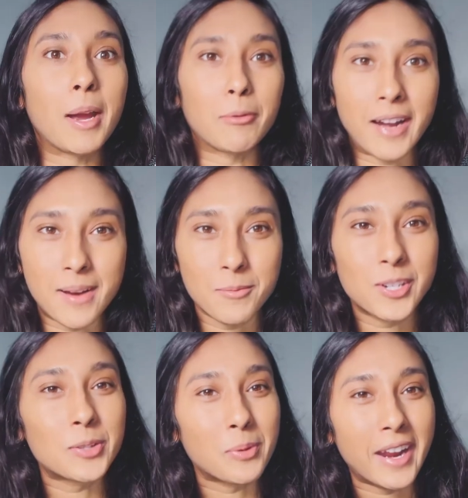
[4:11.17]
RAM,
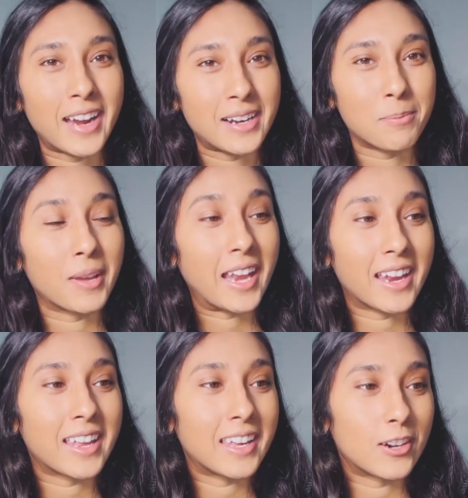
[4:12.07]
which is what I ended up
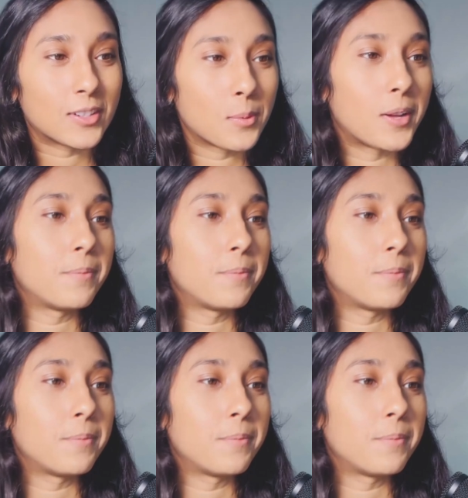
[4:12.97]
getting here as well.